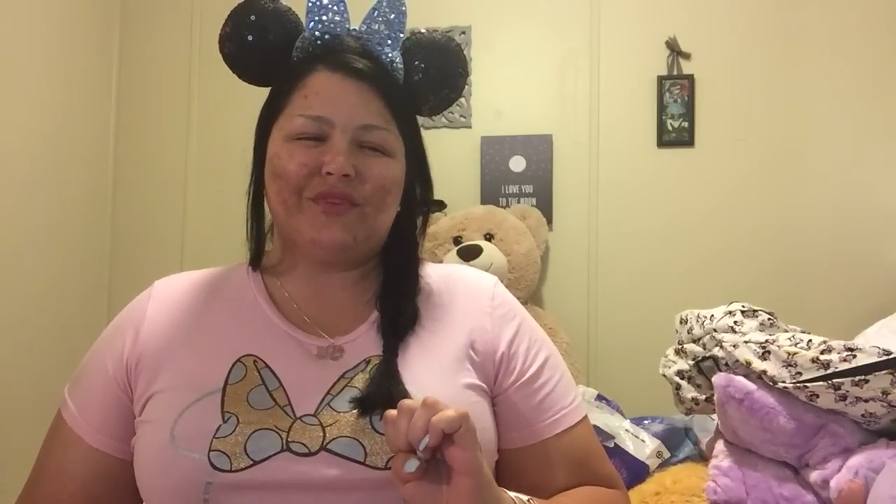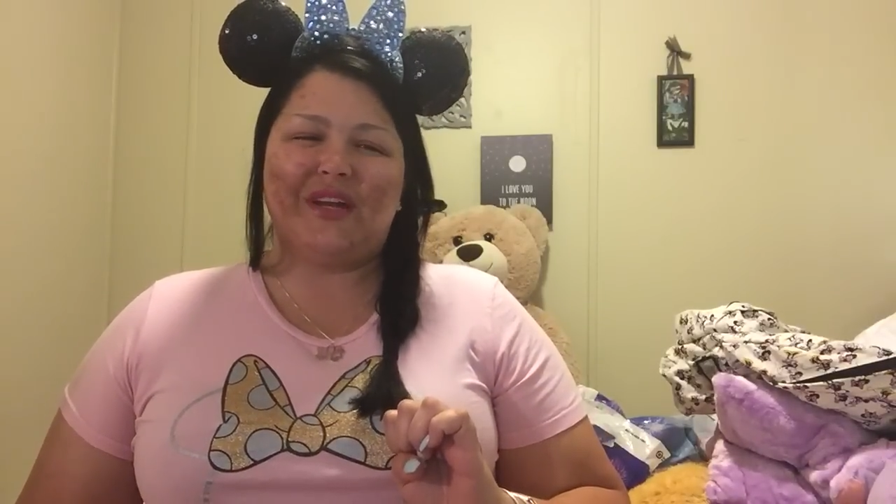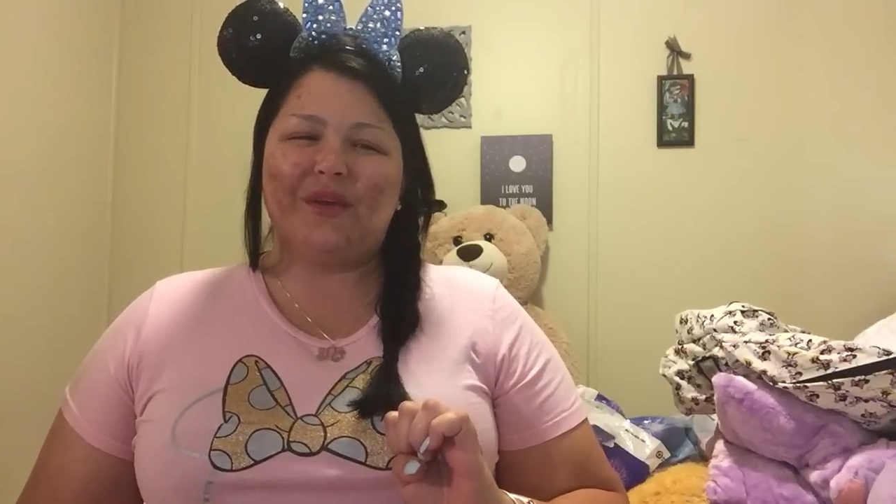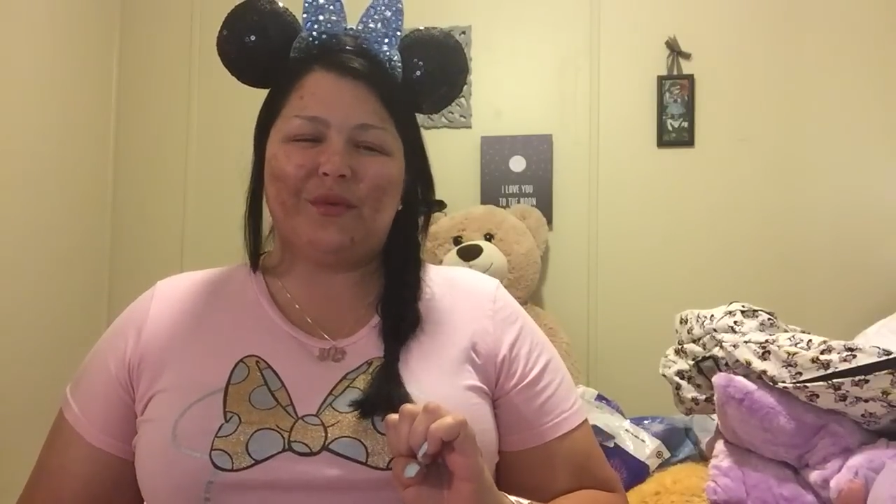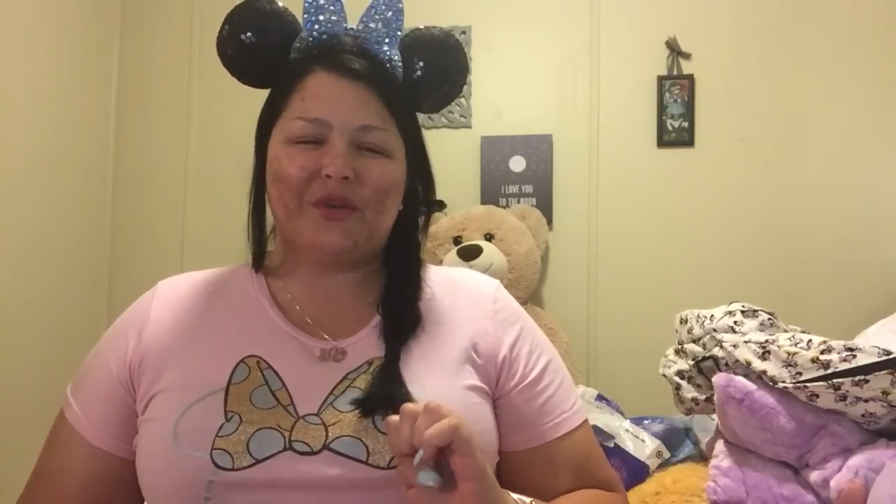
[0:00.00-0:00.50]
I
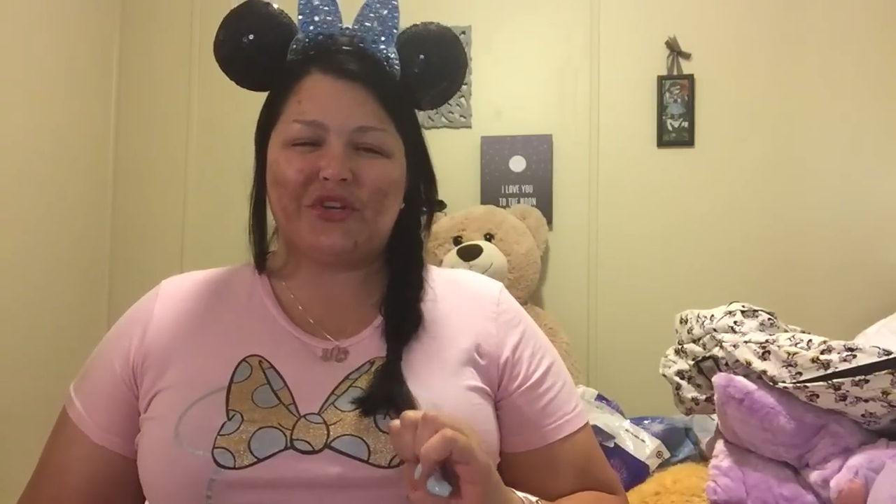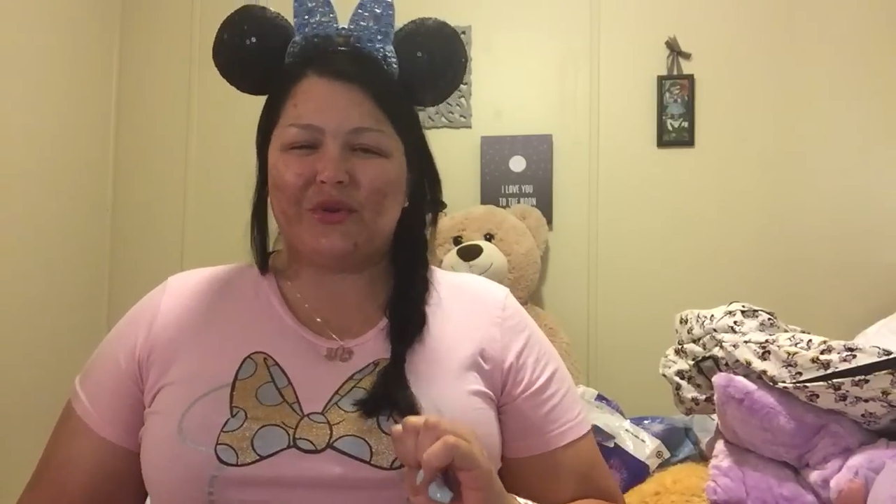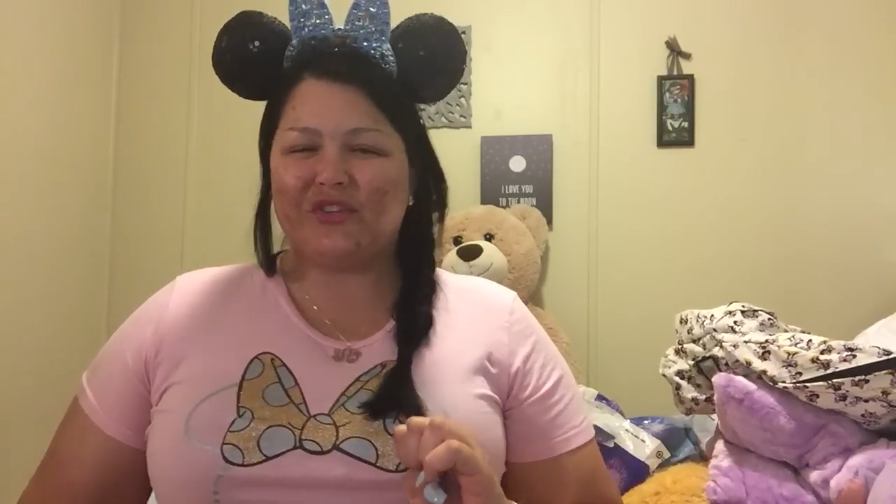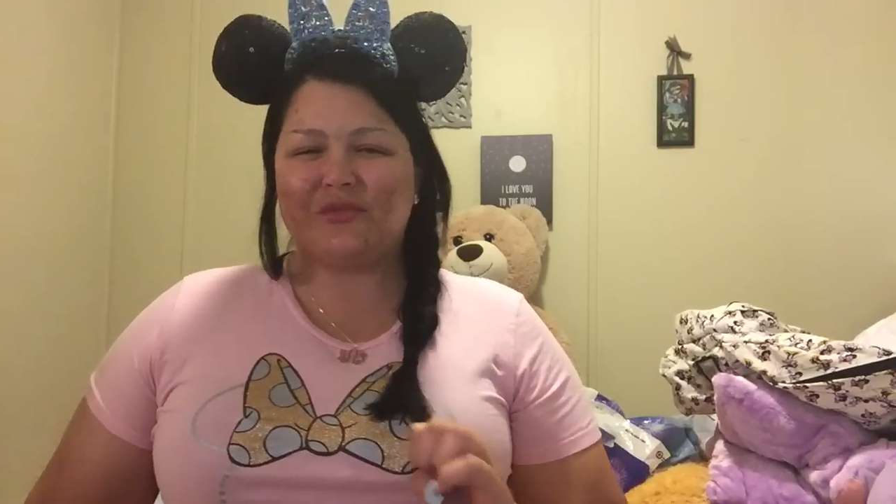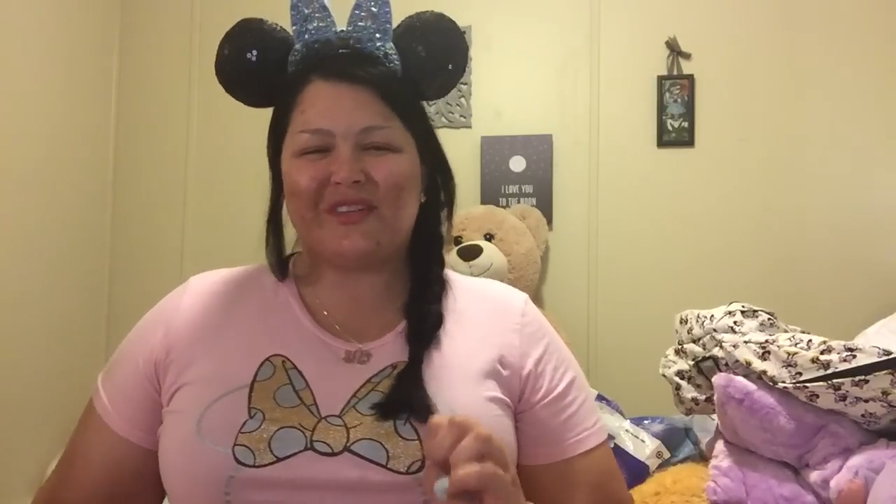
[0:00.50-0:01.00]
didn't want to show
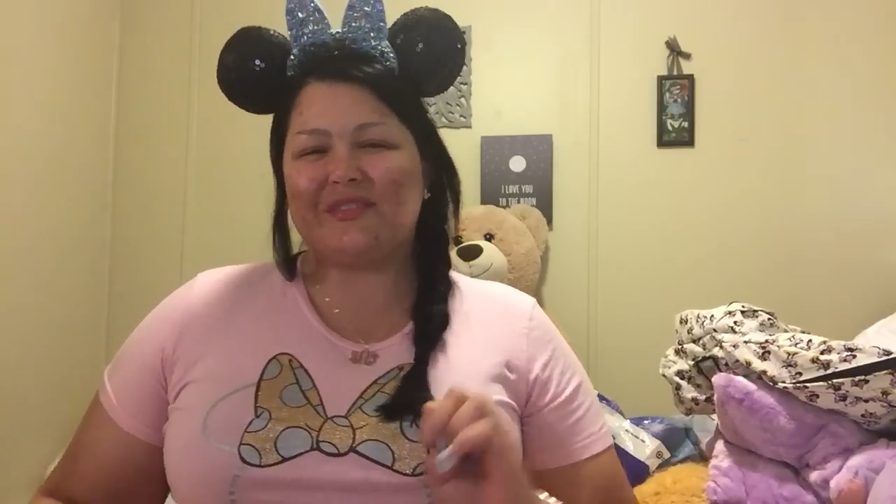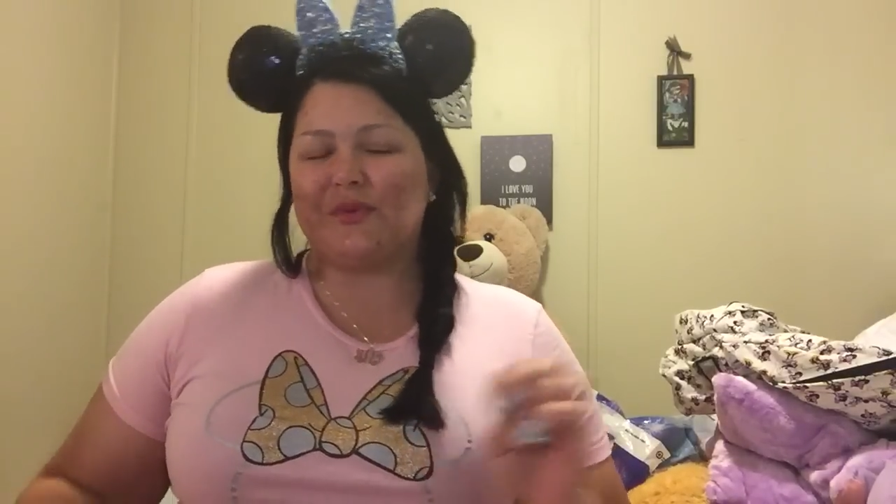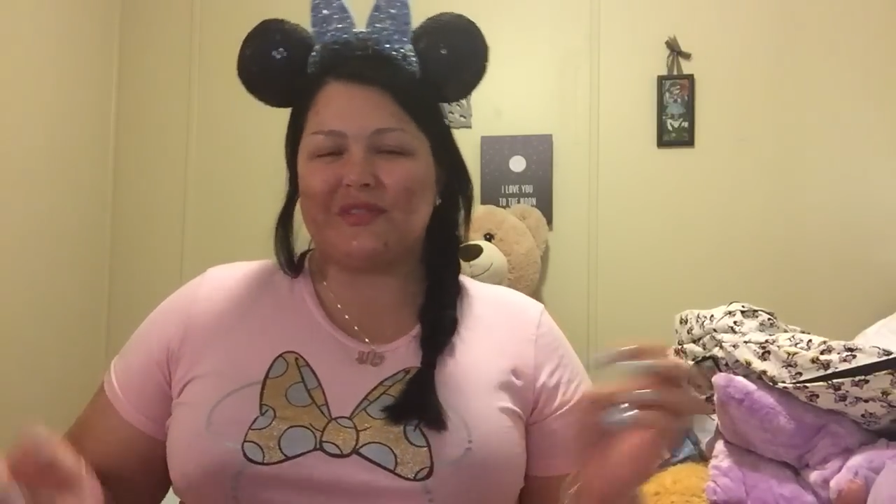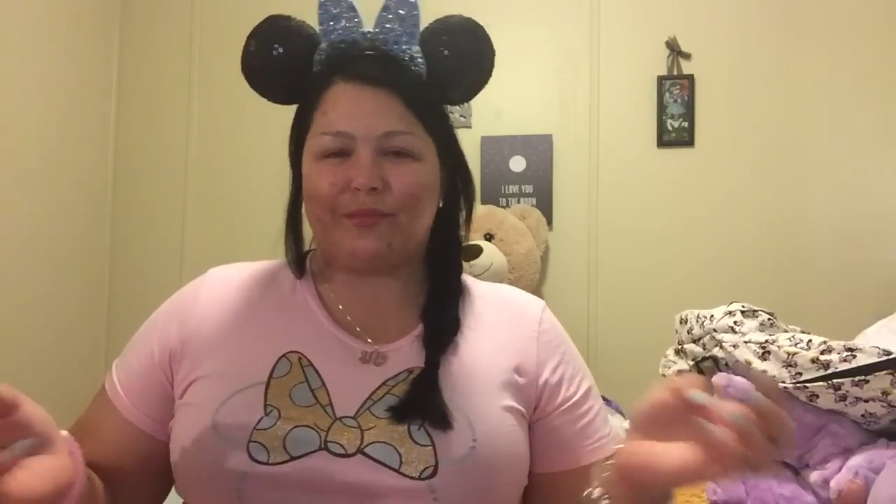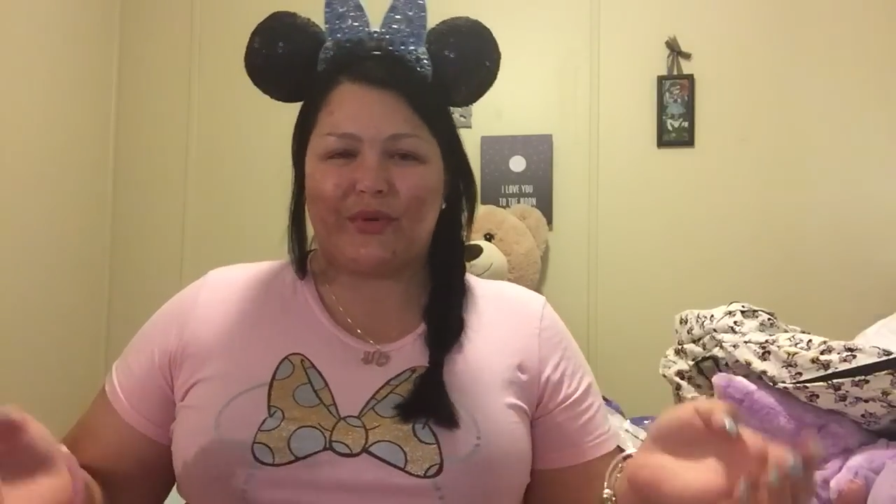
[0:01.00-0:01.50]
it just because it
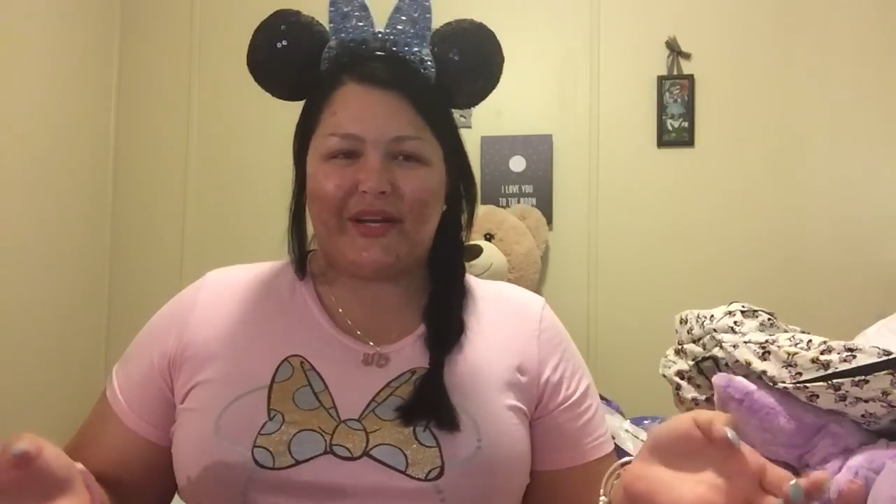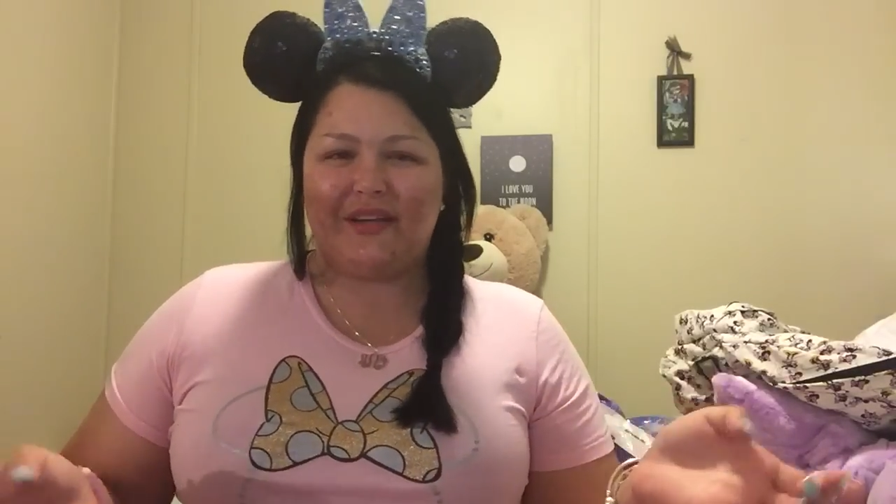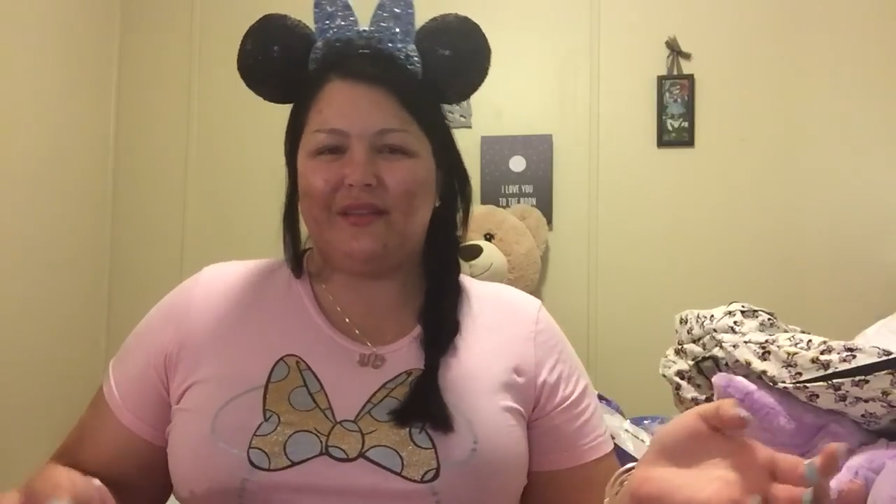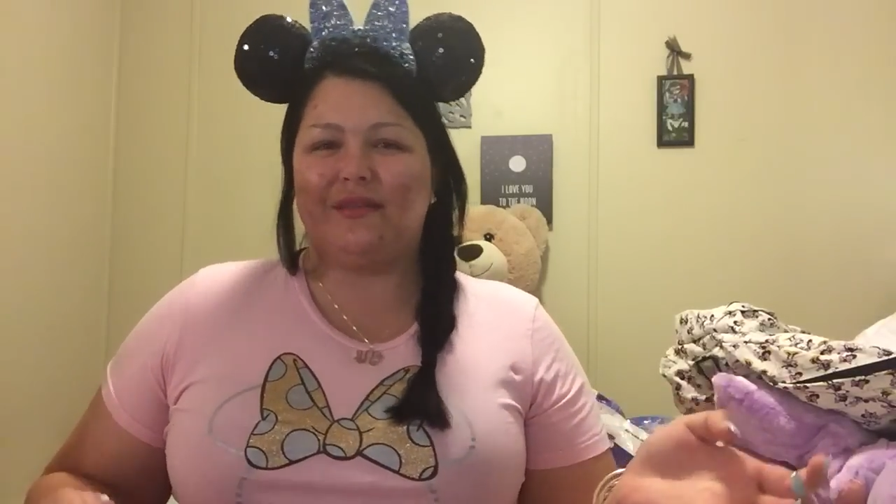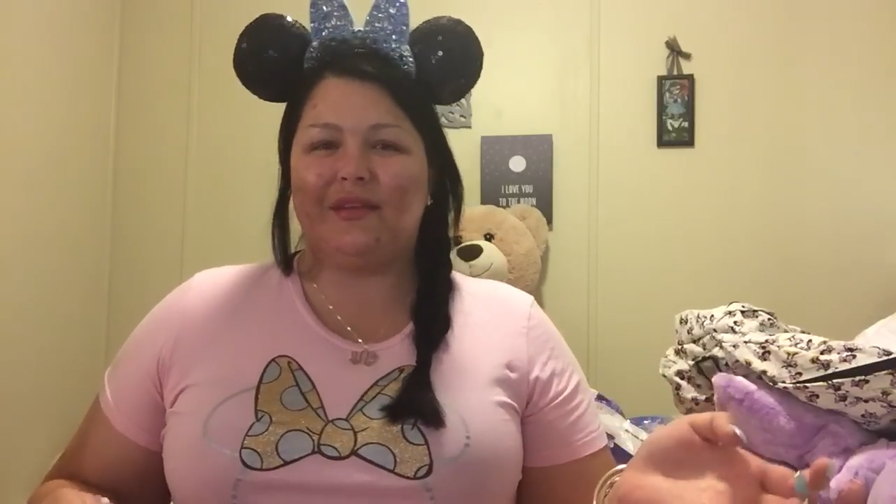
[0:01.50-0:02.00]
wasn't brand new